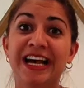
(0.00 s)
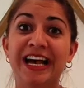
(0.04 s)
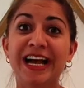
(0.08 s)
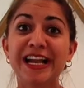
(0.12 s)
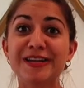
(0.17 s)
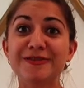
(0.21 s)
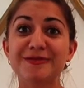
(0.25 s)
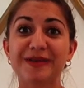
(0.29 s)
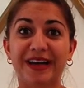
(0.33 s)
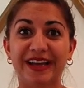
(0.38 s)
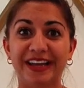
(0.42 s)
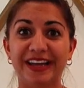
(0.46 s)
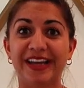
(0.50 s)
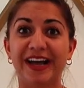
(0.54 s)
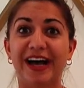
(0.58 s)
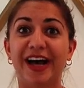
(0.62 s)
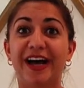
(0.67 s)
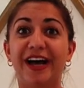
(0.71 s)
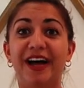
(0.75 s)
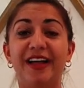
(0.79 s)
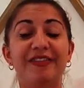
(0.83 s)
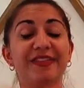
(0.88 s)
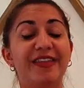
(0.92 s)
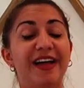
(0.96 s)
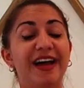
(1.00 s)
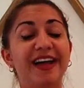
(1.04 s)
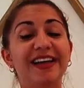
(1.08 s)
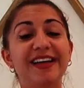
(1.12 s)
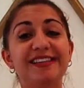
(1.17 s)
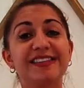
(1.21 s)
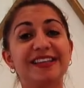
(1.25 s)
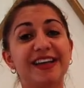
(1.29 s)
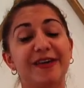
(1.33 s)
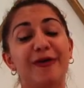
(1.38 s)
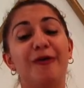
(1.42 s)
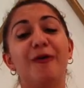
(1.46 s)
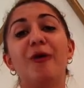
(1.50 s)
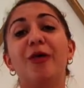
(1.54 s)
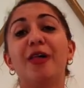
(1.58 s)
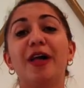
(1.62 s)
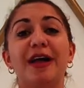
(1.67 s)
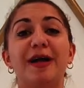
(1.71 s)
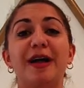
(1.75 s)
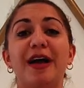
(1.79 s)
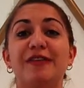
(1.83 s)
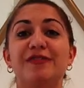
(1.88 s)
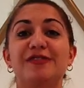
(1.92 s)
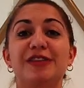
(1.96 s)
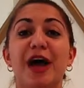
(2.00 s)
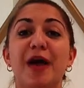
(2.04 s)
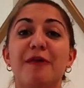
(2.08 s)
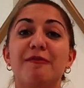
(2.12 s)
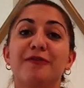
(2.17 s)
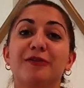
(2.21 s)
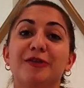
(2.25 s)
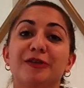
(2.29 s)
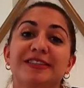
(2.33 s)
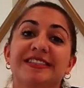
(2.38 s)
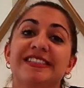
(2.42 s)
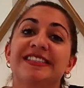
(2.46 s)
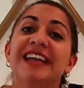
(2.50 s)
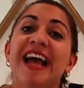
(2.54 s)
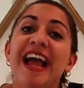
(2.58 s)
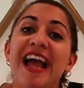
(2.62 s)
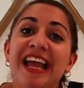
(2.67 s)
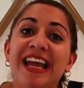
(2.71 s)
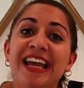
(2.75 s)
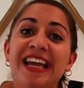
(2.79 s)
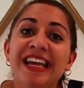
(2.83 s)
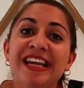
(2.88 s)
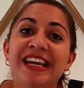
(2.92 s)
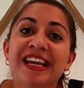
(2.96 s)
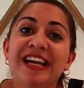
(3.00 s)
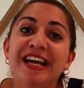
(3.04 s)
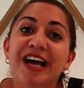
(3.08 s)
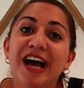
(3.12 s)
Anyway, that is all I have time for today.